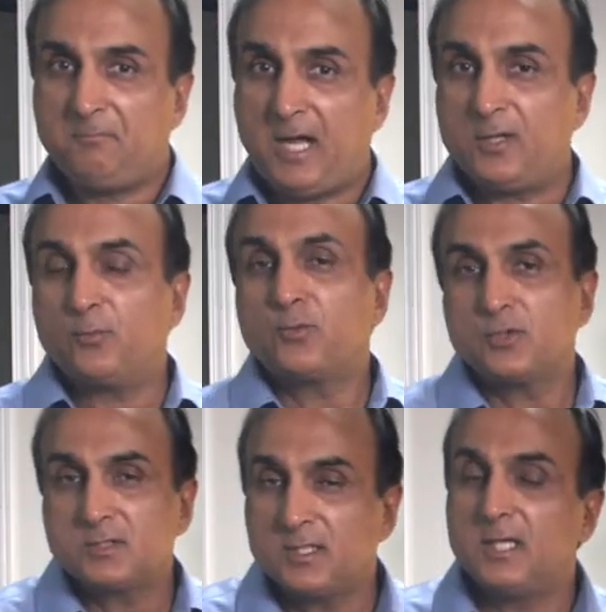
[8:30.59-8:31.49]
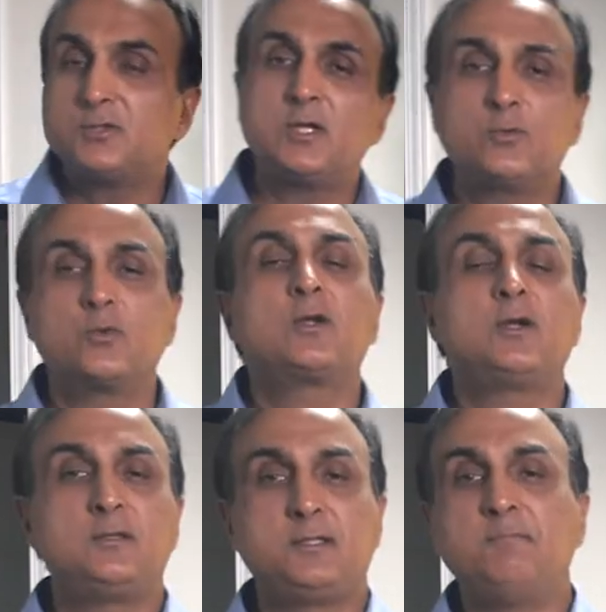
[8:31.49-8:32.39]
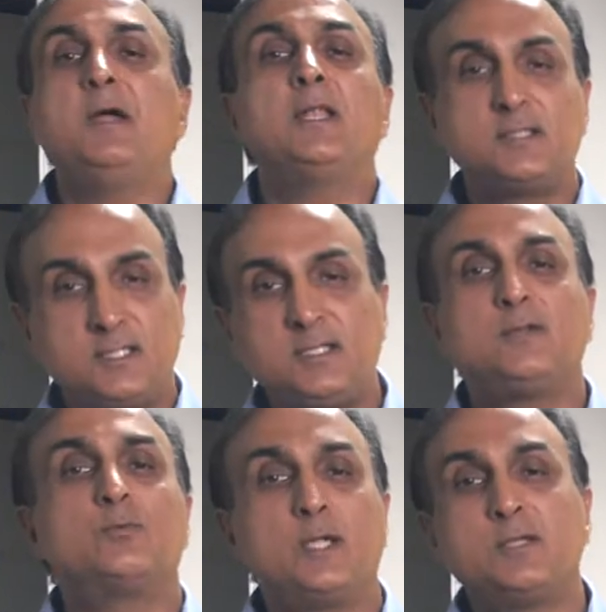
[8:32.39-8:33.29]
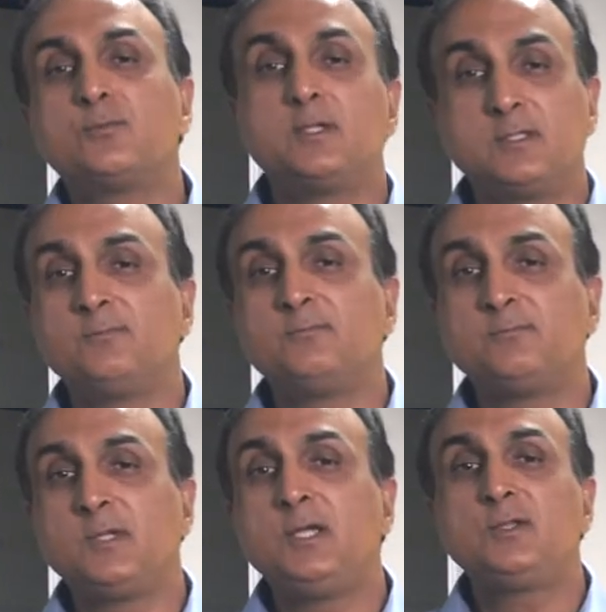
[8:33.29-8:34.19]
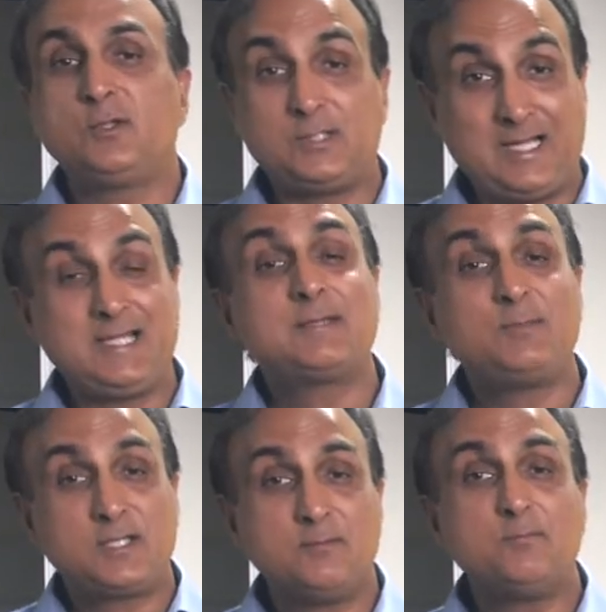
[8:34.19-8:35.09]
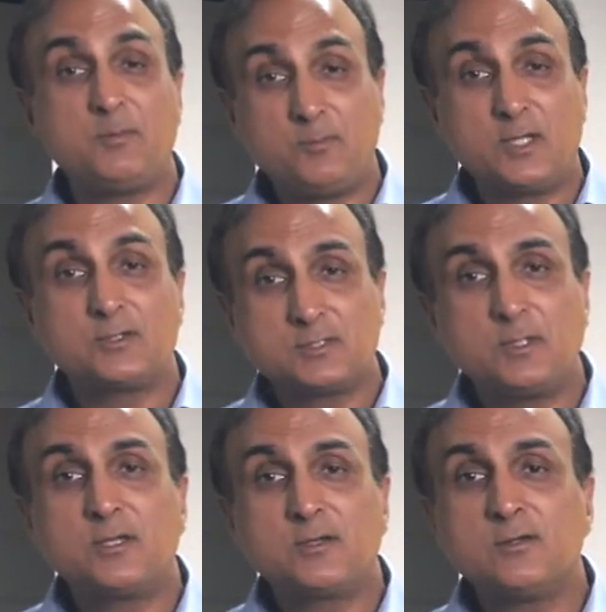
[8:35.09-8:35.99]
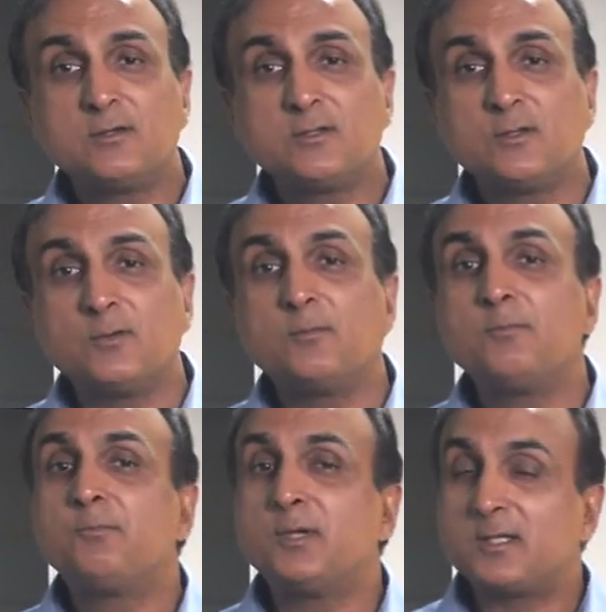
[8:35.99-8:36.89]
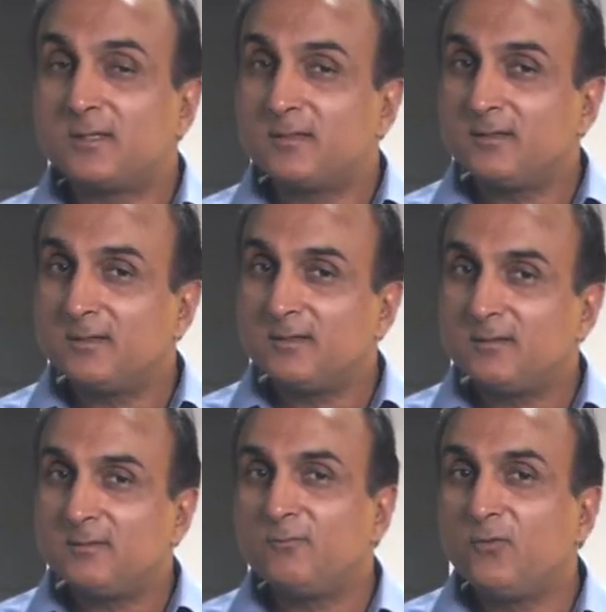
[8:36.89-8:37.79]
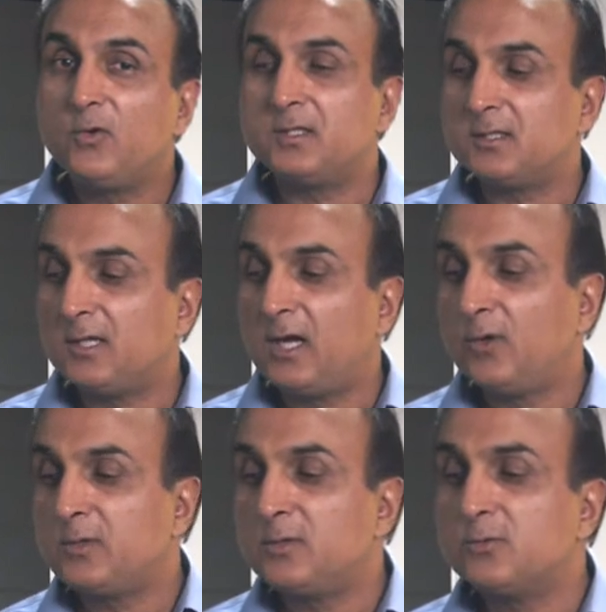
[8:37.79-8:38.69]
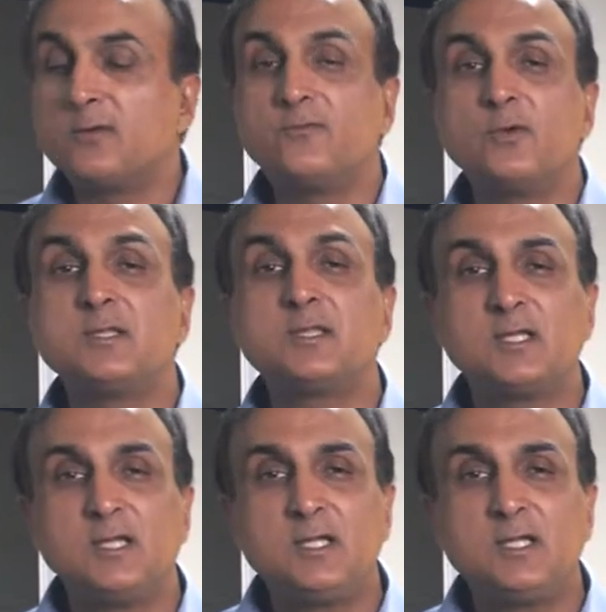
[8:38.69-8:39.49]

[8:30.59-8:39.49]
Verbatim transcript: I know personally I try to work on the melody, rate, rhythm, so that I can become a better speaker. So, but voice, how we use our voice,